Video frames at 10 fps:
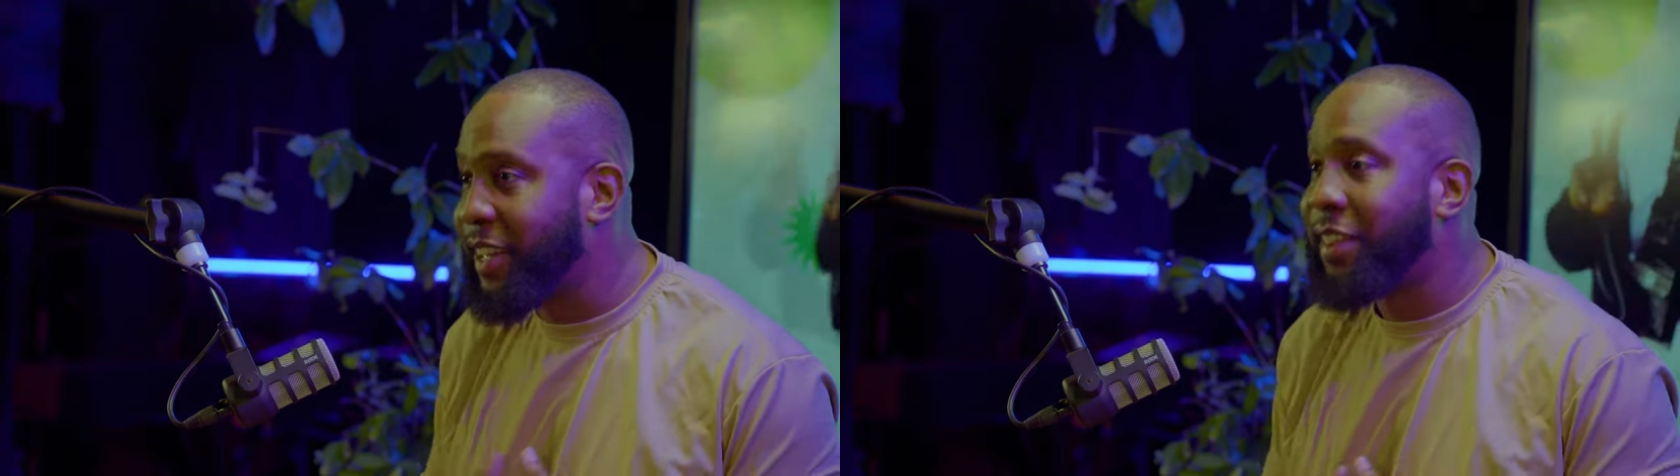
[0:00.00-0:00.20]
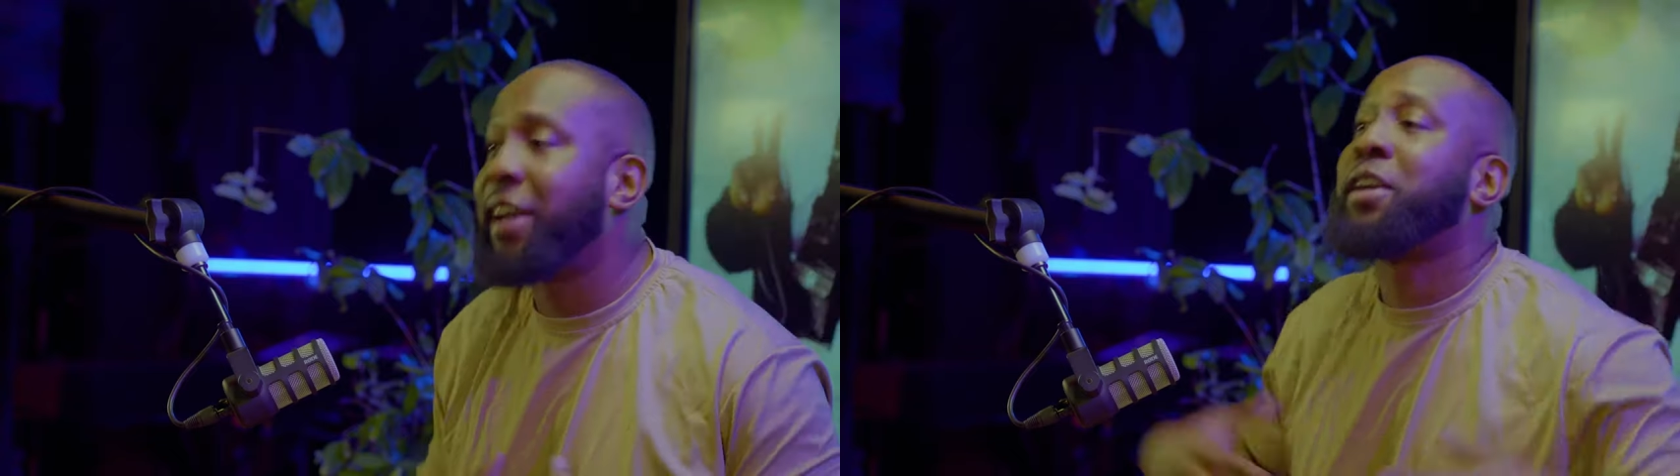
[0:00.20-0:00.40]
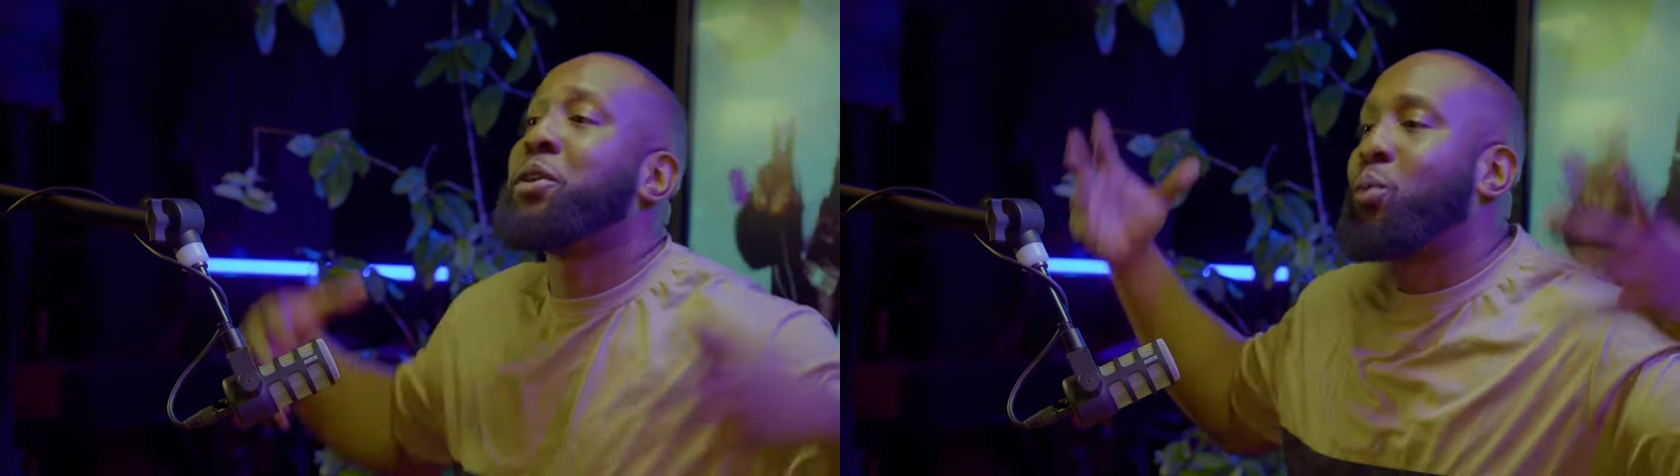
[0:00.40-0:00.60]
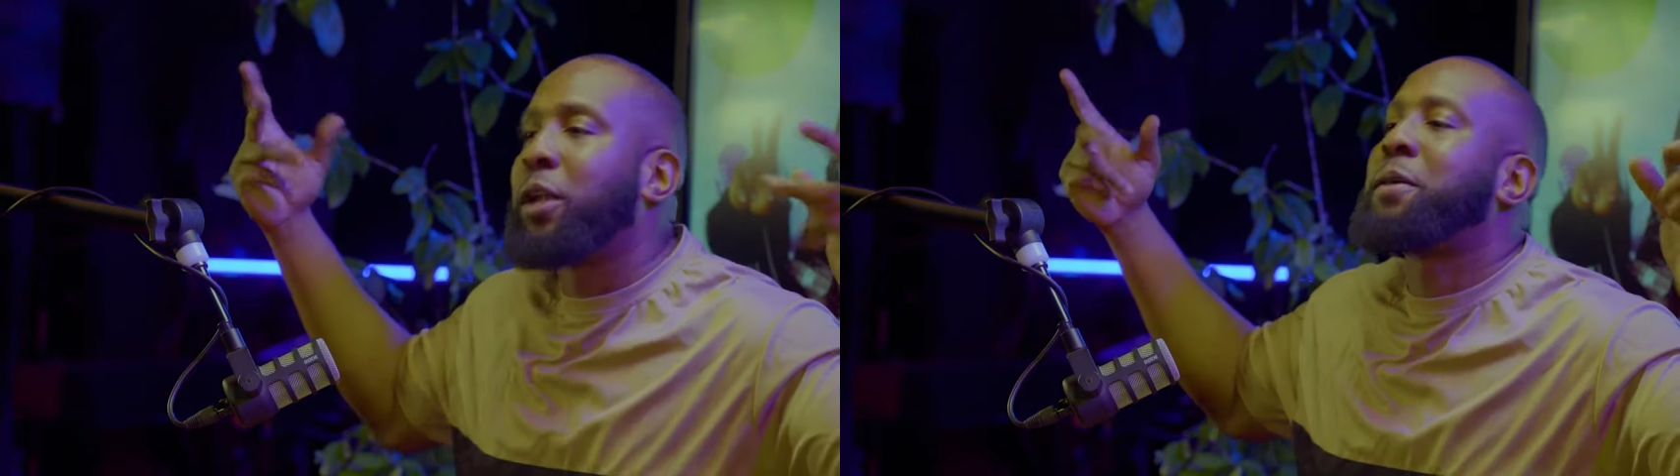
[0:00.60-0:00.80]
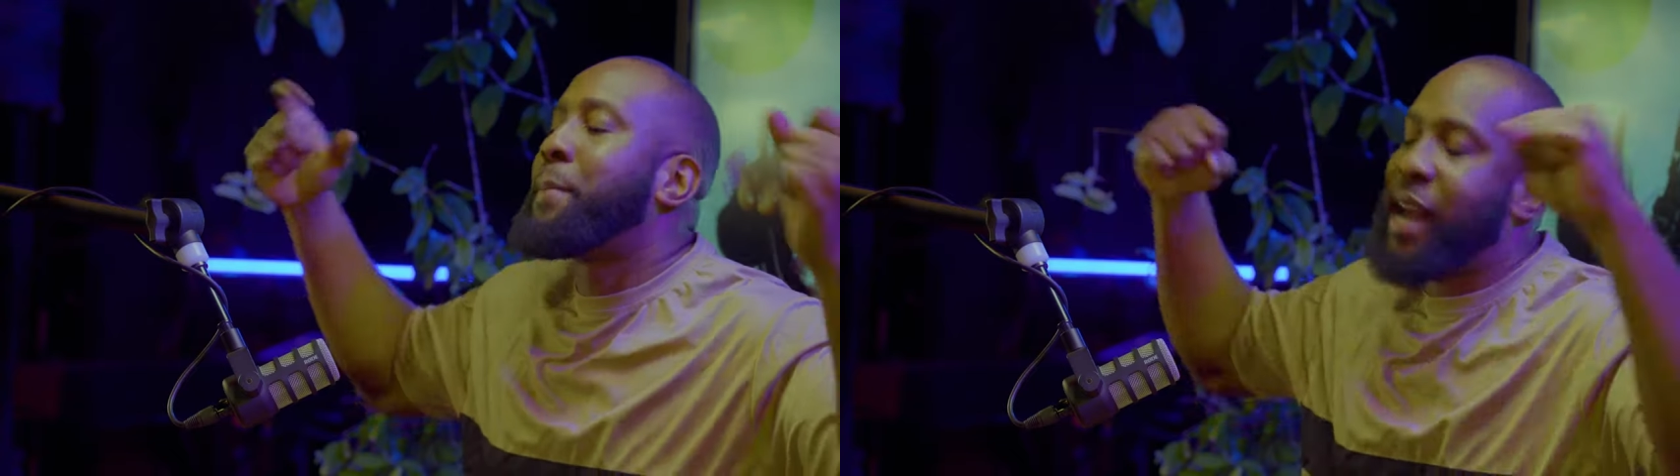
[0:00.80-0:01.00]
Thank you.
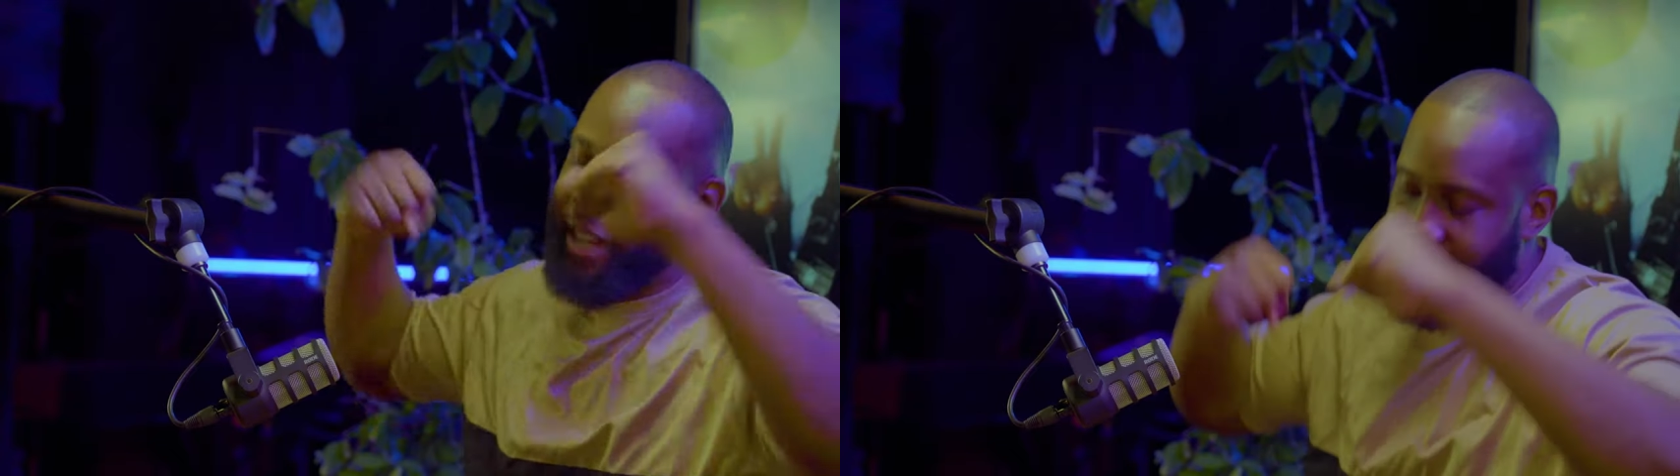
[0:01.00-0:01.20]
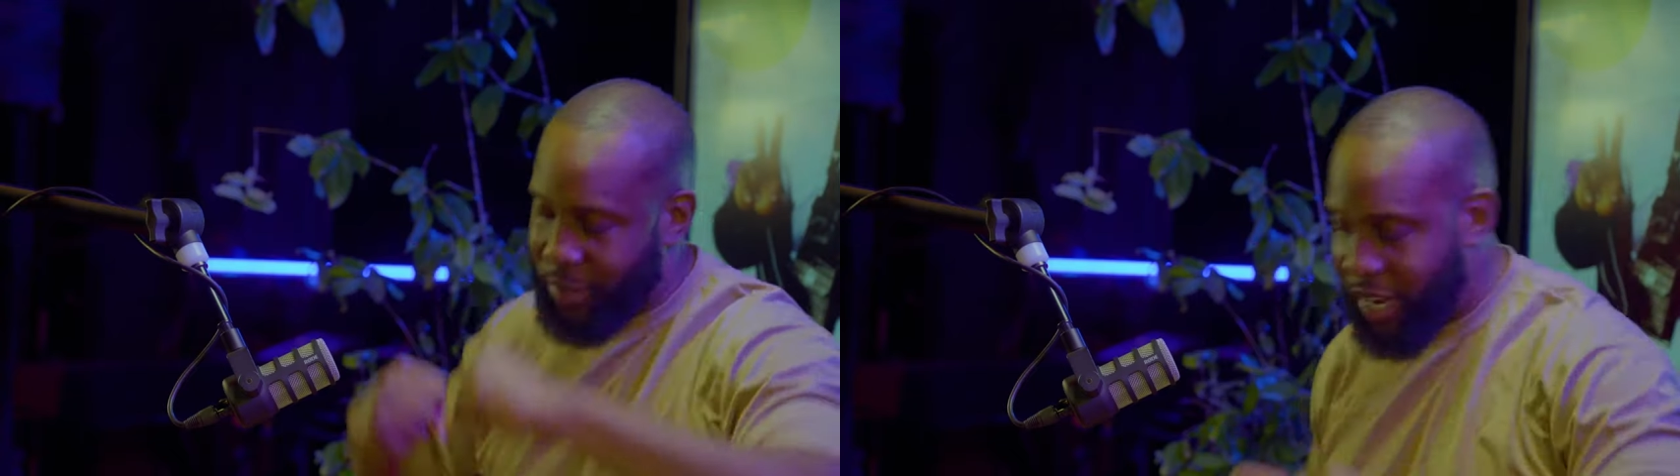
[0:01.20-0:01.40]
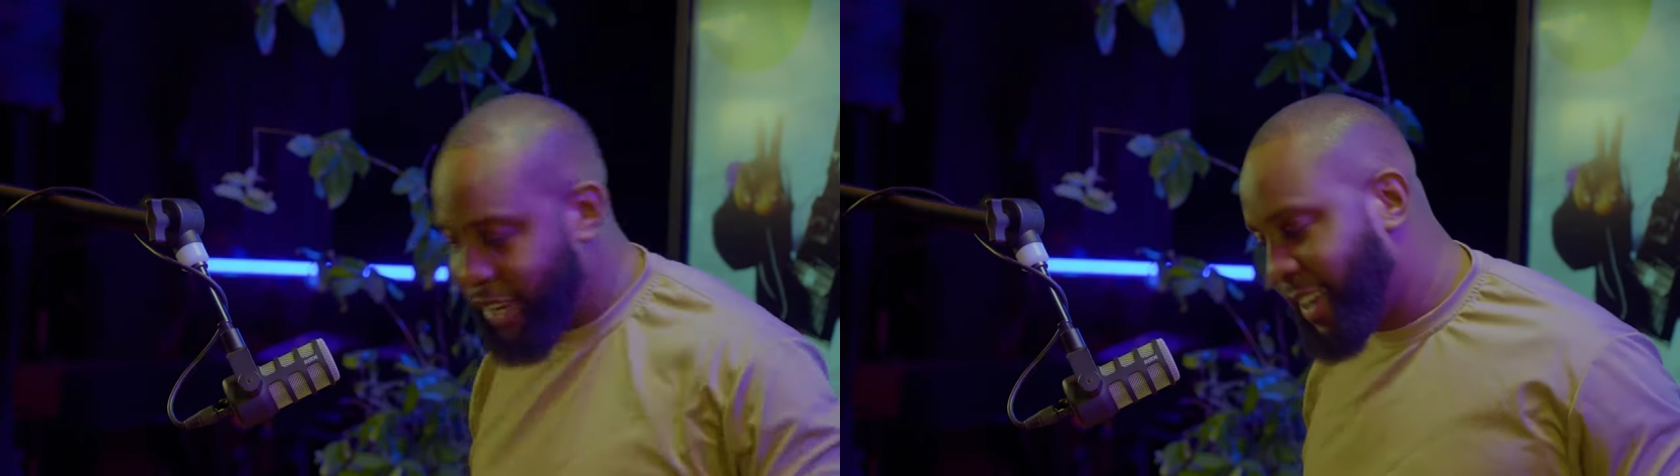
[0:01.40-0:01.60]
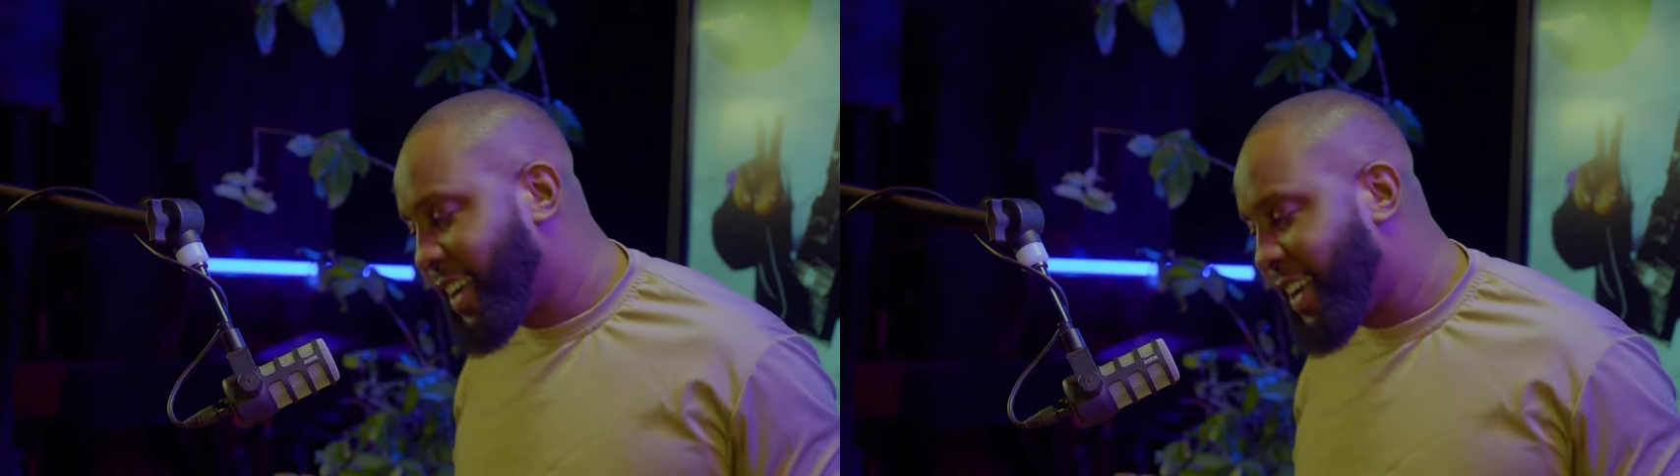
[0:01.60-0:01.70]
Welcome back. Okay.